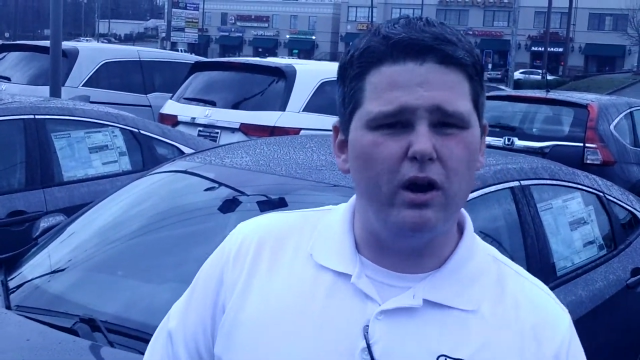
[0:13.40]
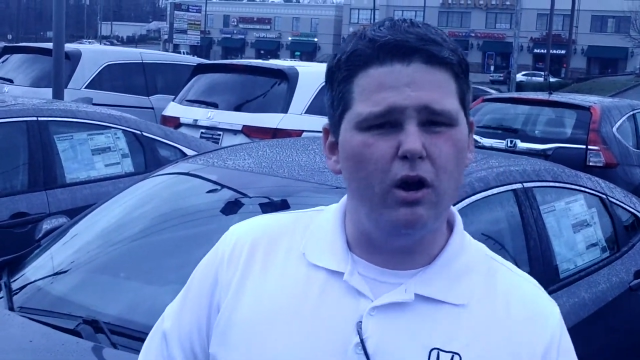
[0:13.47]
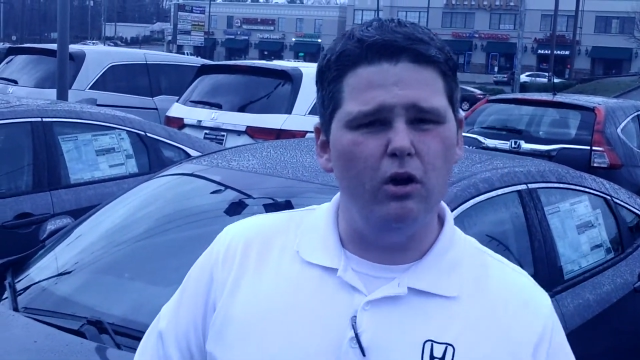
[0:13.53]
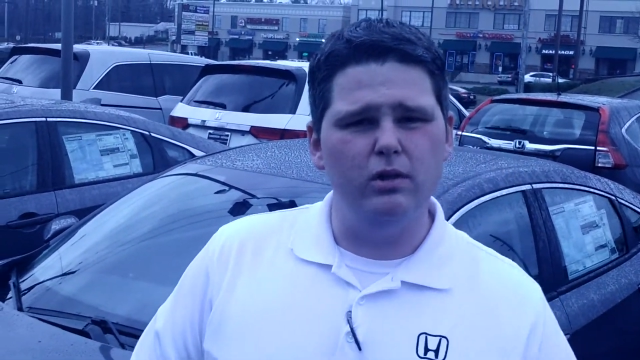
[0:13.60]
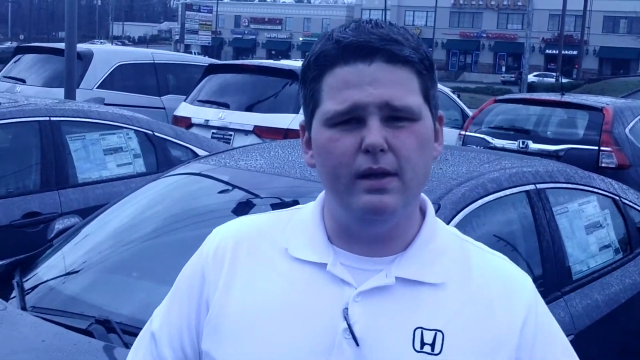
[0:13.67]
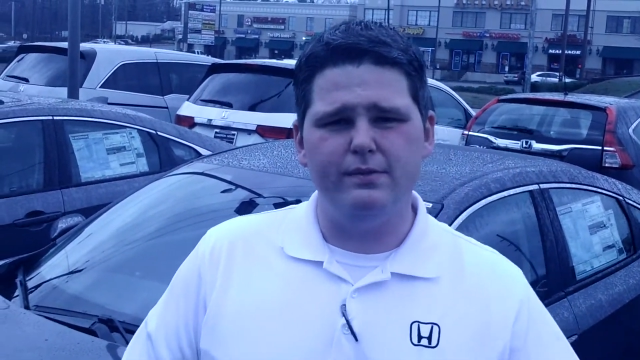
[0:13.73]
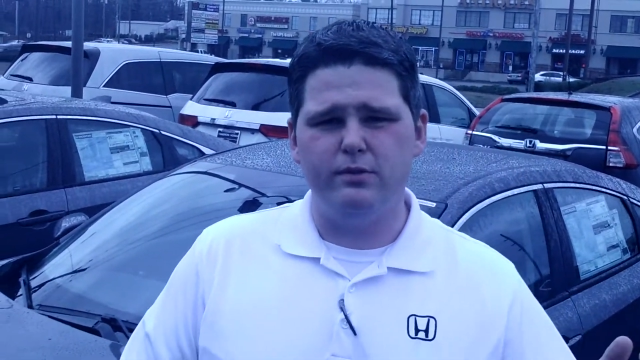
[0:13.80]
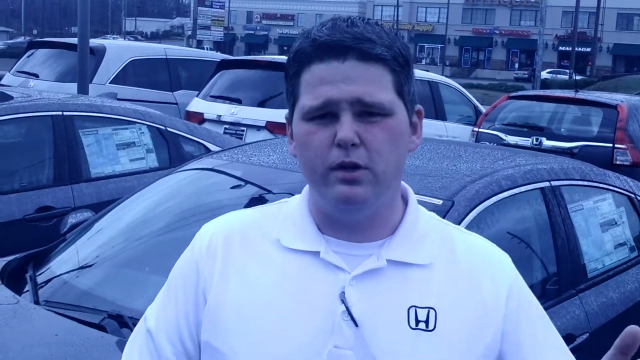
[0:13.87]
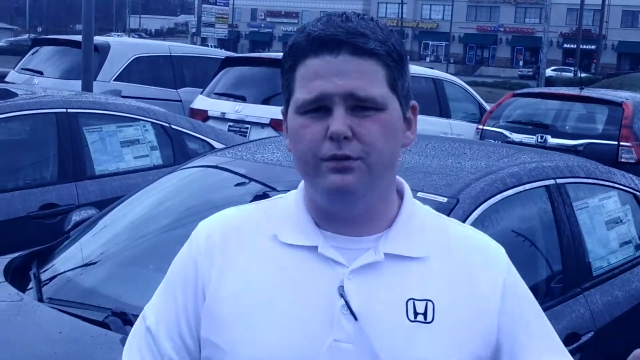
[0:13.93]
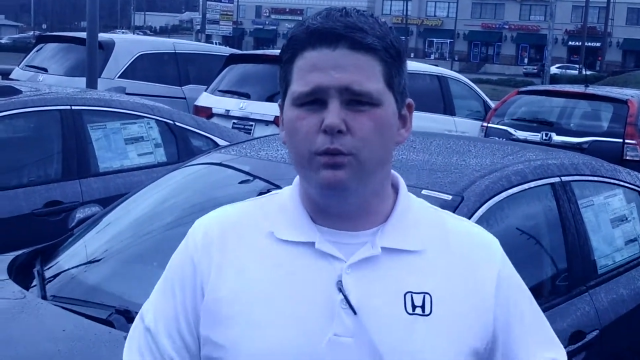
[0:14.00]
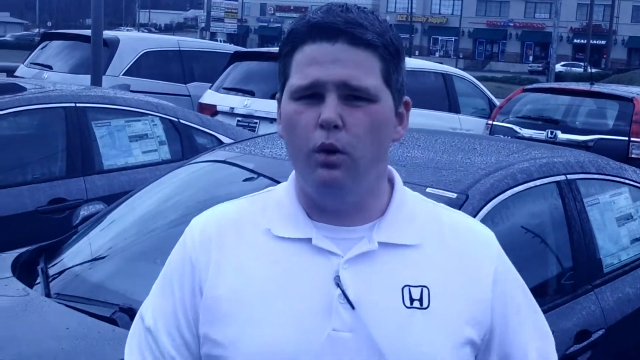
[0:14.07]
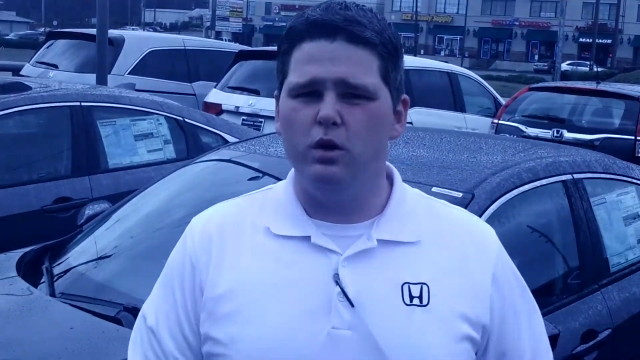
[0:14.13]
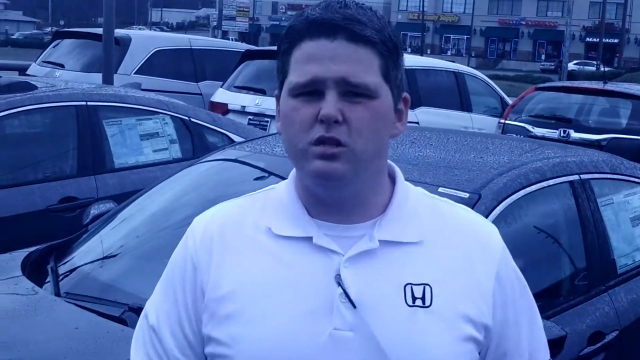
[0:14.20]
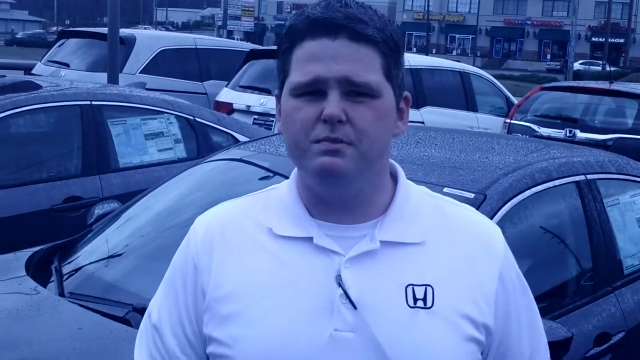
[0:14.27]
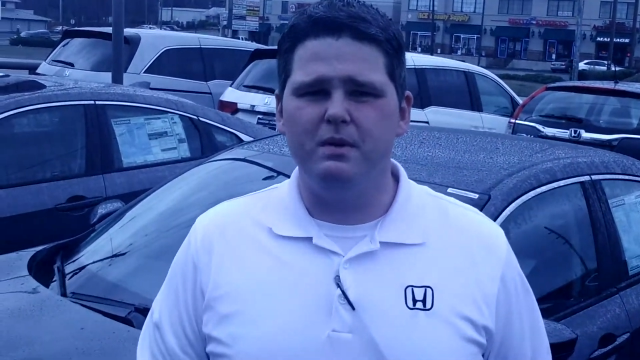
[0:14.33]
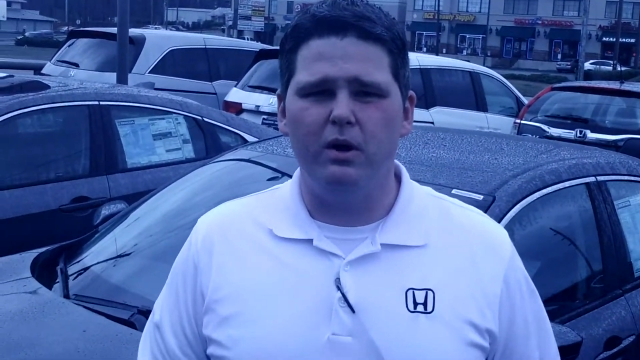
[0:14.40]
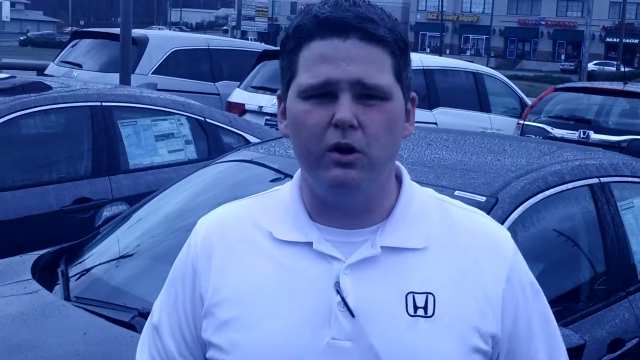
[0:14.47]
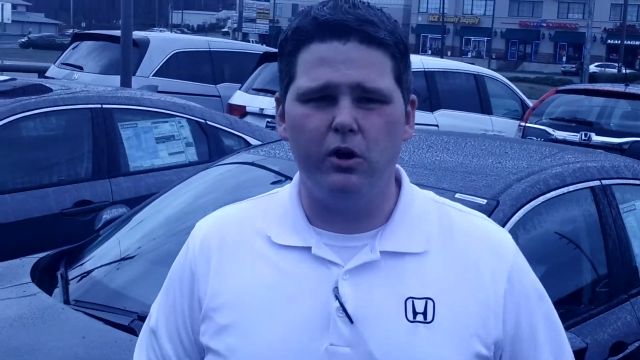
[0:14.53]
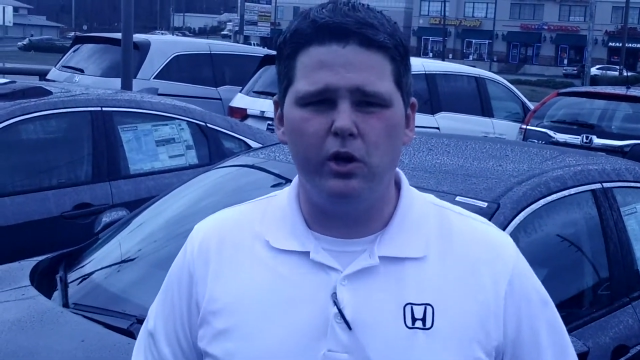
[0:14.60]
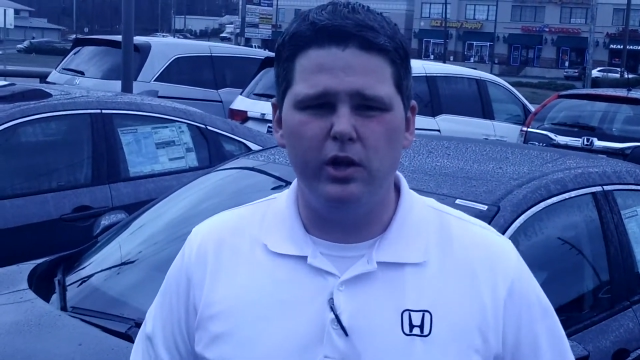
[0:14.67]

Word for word: I called and left your voicemail